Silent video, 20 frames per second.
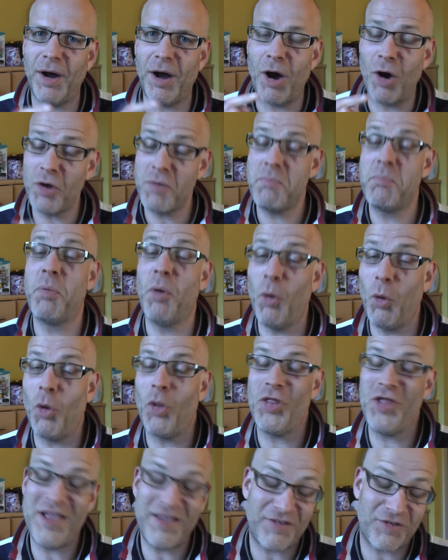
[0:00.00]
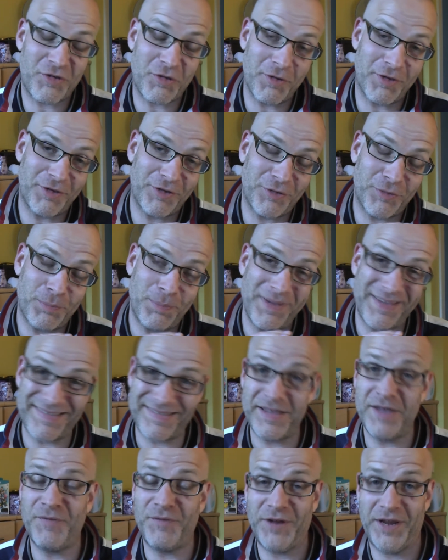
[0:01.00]
I bought this
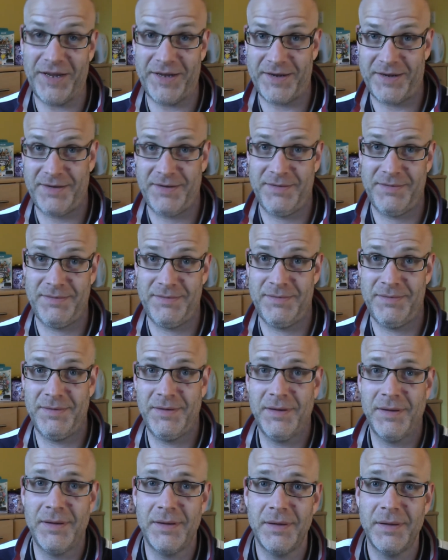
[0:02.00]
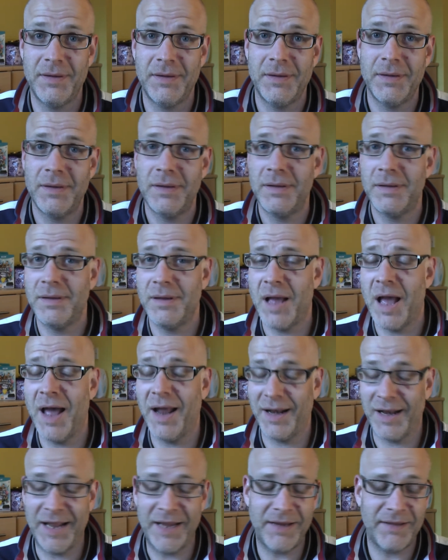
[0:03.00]
specific
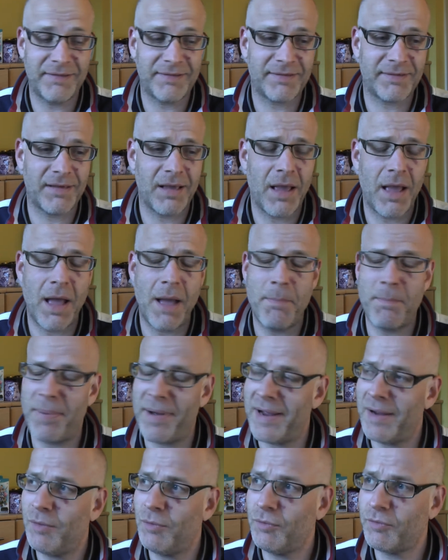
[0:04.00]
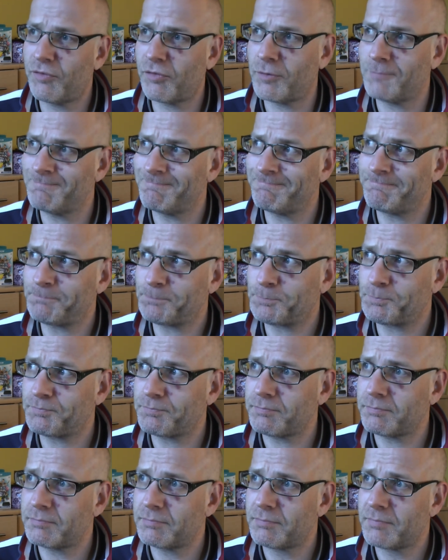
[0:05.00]
Lynx about,
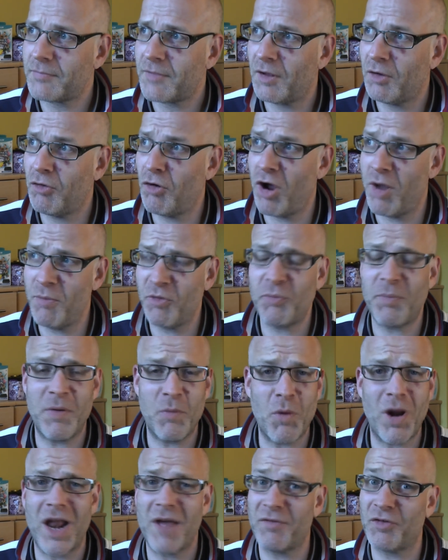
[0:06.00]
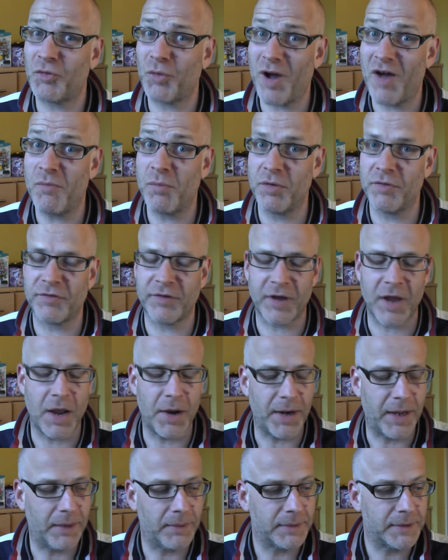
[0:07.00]
it must have been well over 12 months ago
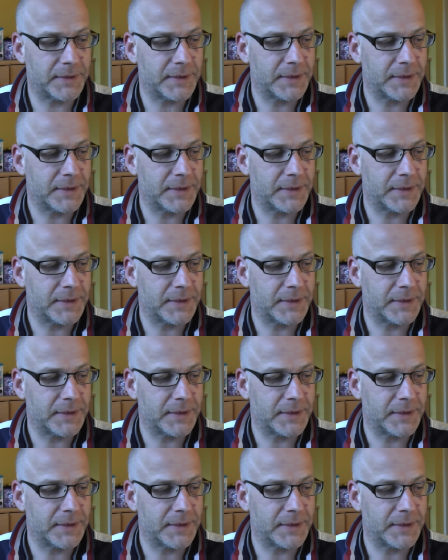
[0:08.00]
now.